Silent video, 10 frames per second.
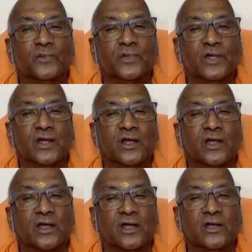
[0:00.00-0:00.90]
being
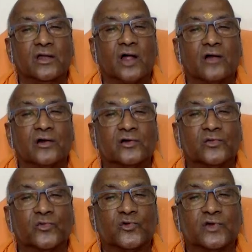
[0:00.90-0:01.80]
in order to
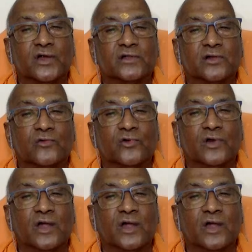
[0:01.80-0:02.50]
protect the good.